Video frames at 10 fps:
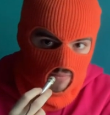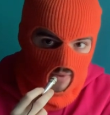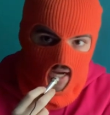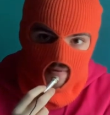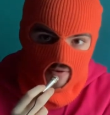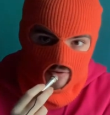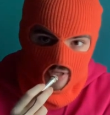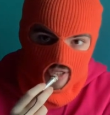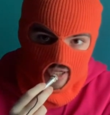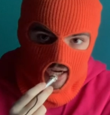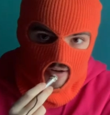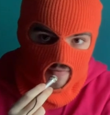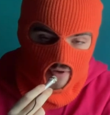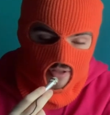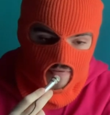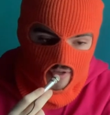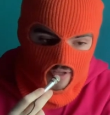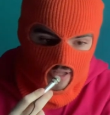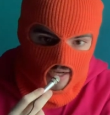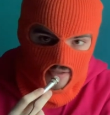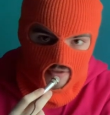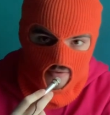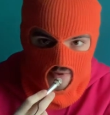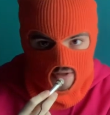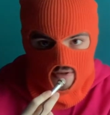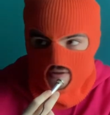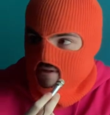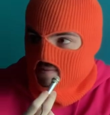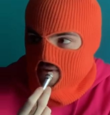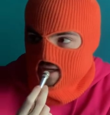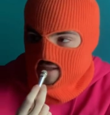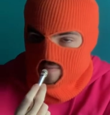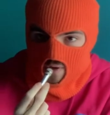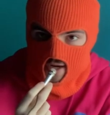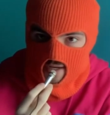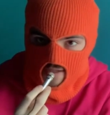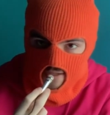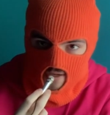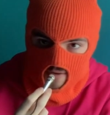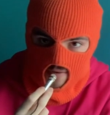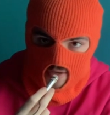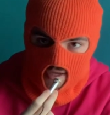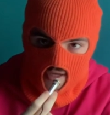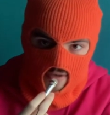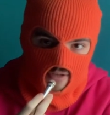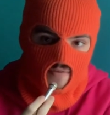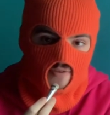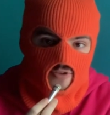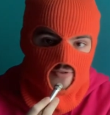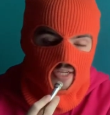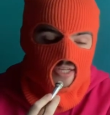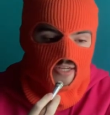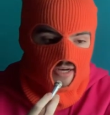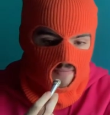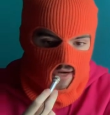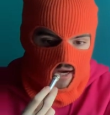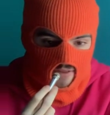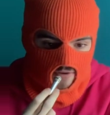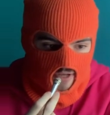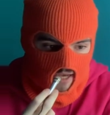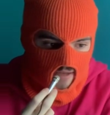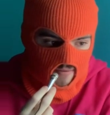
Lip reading: I have a screenshot of one of the visualizers where they're sipping on some wine. So they're definitely drinking it up on their date.